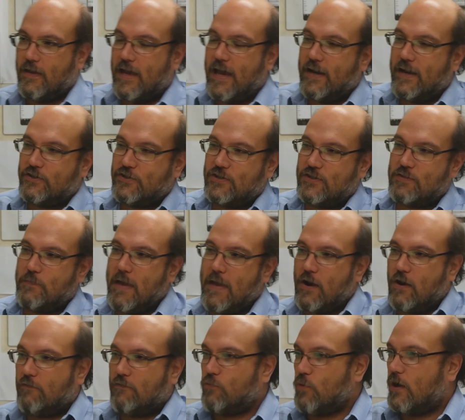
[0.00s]
and it's just a
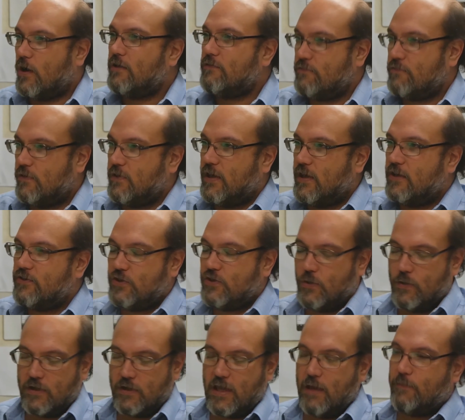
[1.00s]
matter of working through the issue
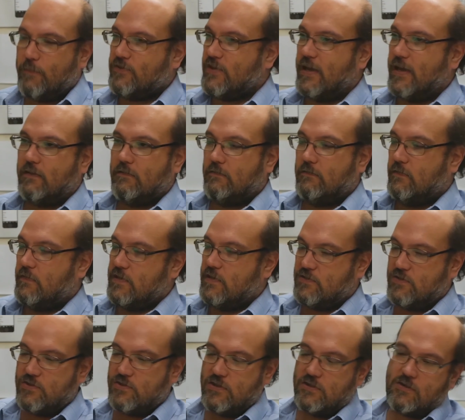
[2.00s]
and keeping saying this
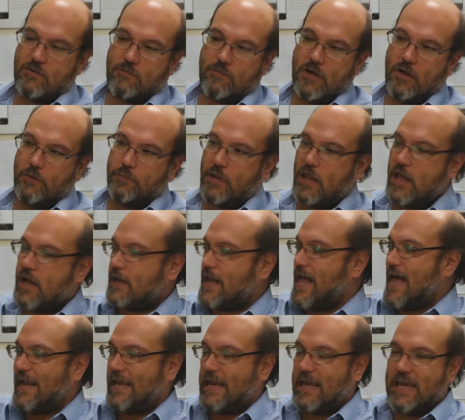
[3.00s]
is just a roadblock
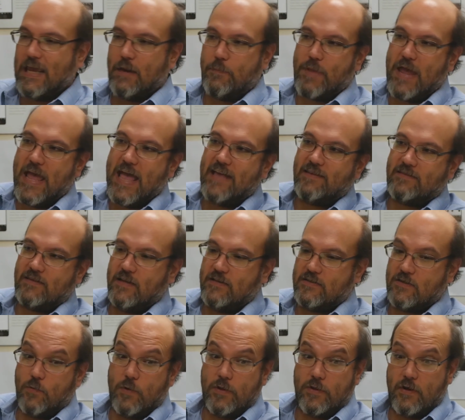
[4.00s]
i can get past it
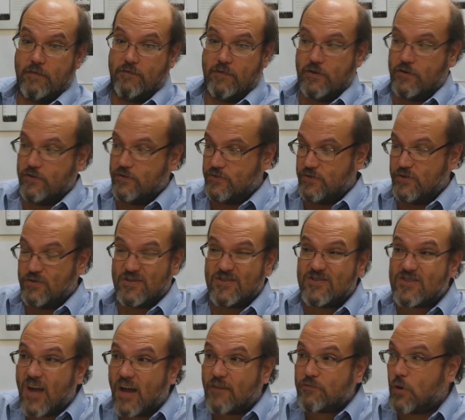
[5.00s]
so whether even you're just using
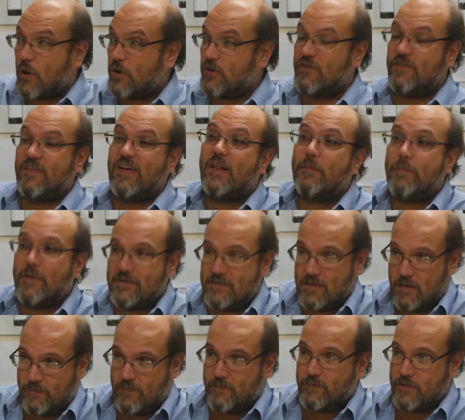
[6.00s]
software or developing
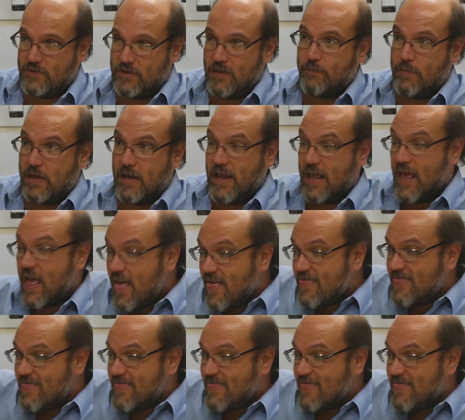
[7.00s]
something for somebody